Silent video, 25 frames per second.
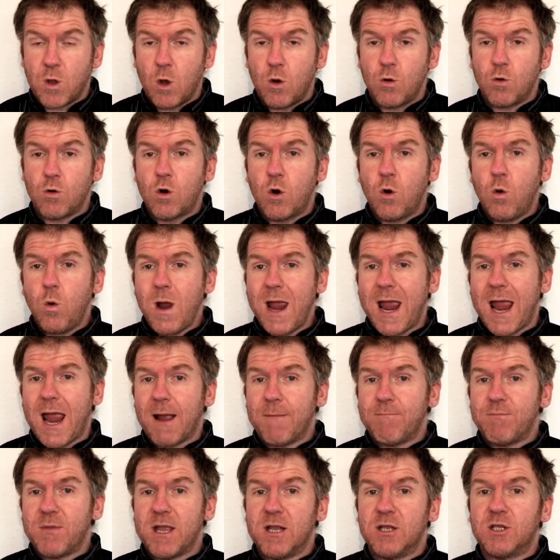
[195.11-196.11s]
who
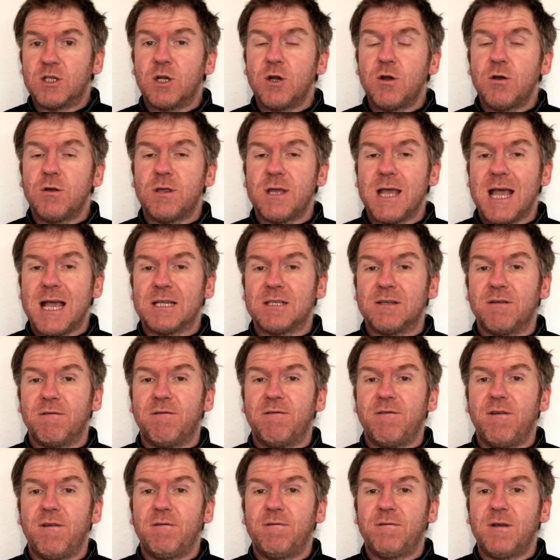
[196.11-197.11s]
quit in
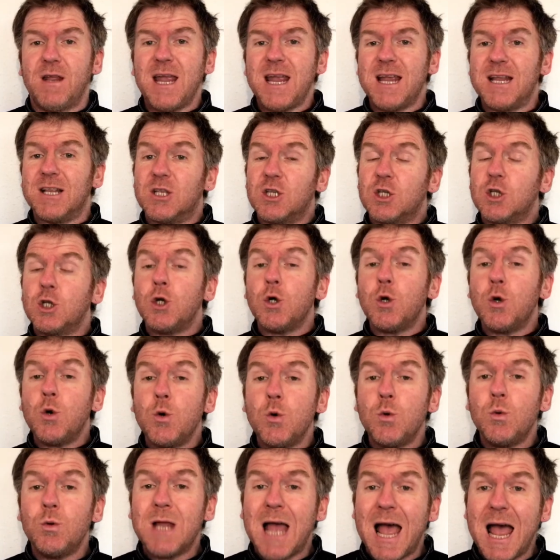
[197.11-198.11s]
2015,
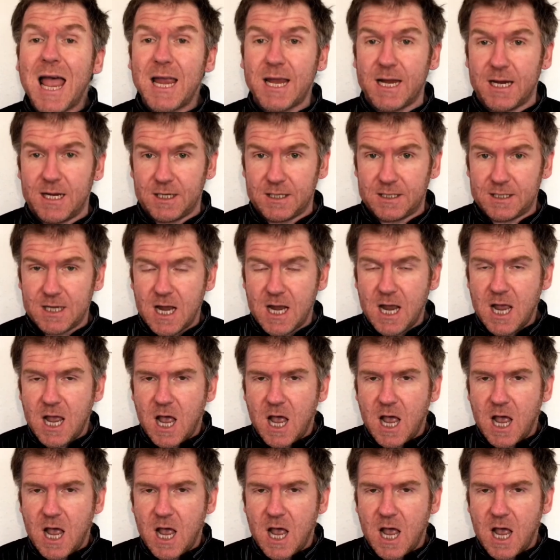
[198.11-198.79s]
2 days